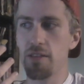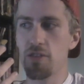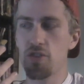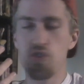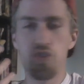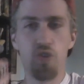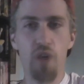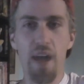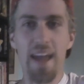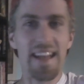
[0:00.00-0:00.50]

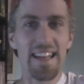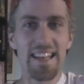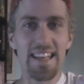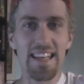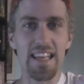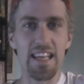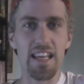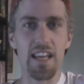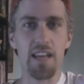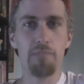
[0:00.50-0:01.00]

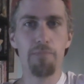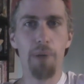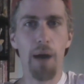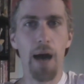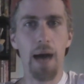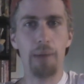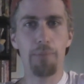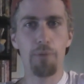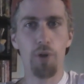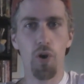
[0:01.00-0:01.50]
trendy in
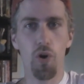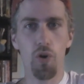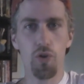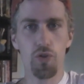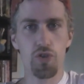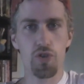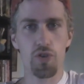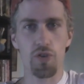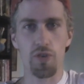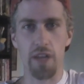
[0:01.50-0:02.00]
pop
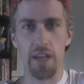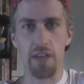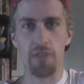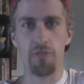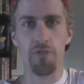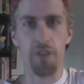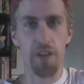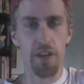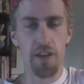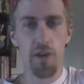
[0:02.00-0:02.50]
culture like
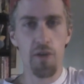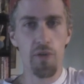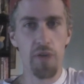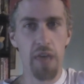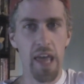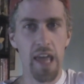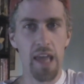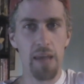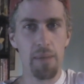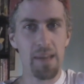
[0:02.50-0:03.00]
video
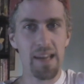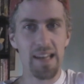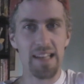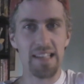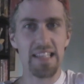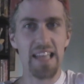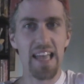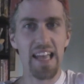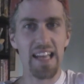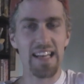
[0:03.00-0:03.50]
gaming
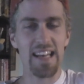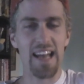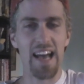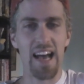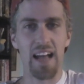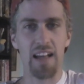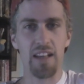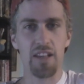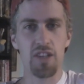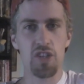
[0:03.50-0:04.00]
and
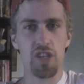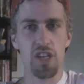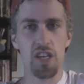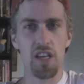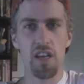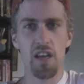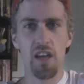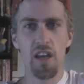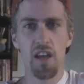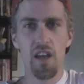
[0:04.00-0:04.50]

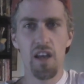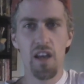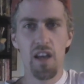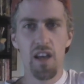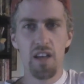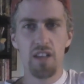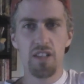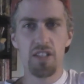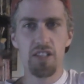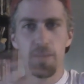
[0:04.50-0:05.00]
technology,
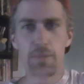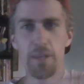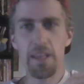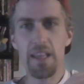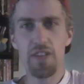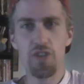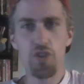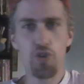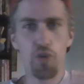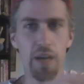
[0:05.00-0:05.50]
something
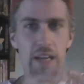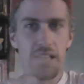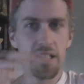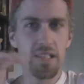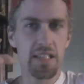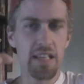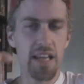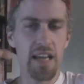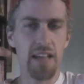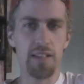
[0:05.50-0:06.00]
that
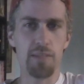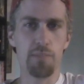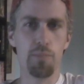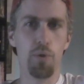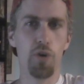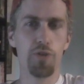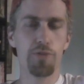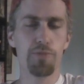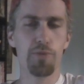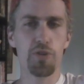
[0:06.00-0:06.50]
transcends
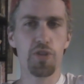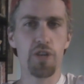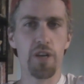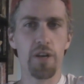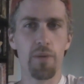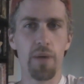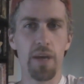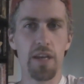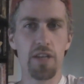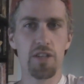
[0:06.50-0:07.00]
multiple
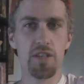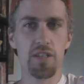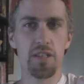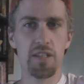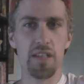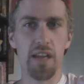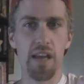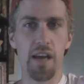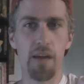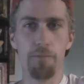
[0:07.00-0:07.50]

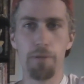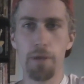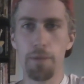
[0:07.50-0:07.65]
generations now,